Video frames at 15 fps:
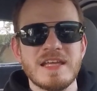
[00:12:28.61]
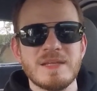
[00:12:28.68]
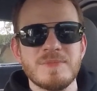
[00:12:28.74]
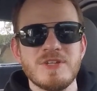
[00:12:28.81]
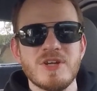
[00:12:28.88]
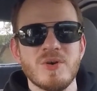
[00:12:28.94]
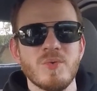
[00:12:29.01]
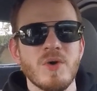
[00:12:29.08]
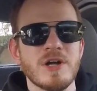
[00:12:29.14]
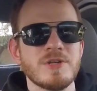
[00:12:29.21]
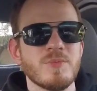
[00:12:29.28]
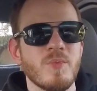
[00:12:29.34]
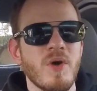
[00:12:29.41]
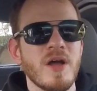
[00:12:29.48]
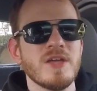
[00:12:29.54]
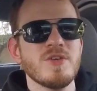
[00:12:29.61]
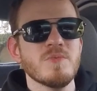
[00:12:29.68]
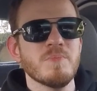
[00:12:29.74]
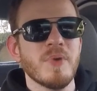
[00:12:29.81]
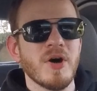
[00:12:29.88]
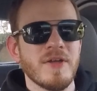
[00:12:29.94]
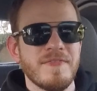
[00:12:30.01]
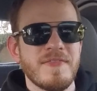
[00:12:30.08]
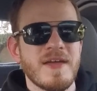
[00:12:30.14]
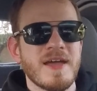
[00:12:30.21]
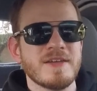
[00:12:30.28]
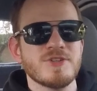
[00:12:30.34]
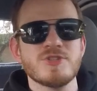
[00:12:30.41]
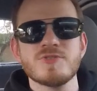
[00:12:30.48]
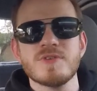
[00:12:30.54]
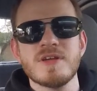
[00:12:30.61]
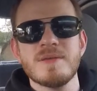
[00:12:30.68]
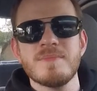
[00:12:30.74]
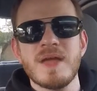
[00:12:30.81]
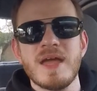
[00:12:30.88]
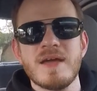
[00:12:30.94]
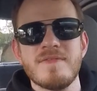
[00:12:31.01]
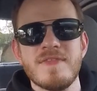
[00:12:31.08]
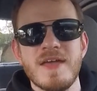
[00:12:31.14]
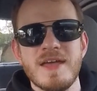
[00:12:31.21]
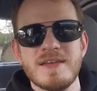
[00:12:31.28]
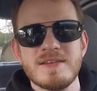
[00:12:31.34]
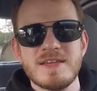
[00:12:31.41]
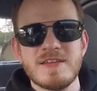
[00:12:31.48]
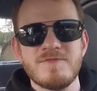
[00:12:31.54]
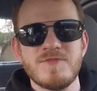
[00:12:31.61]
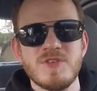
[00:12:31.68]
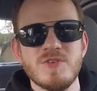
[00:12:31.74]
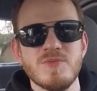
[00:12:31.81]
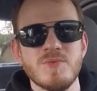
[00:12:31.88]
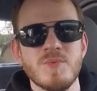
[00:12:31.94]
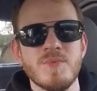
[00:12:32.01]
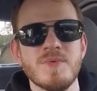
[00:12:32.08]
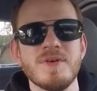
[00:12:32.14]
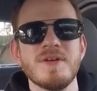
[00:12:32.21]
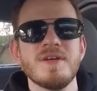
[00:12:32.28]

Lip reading: Let me know why you bought that trim, and then if you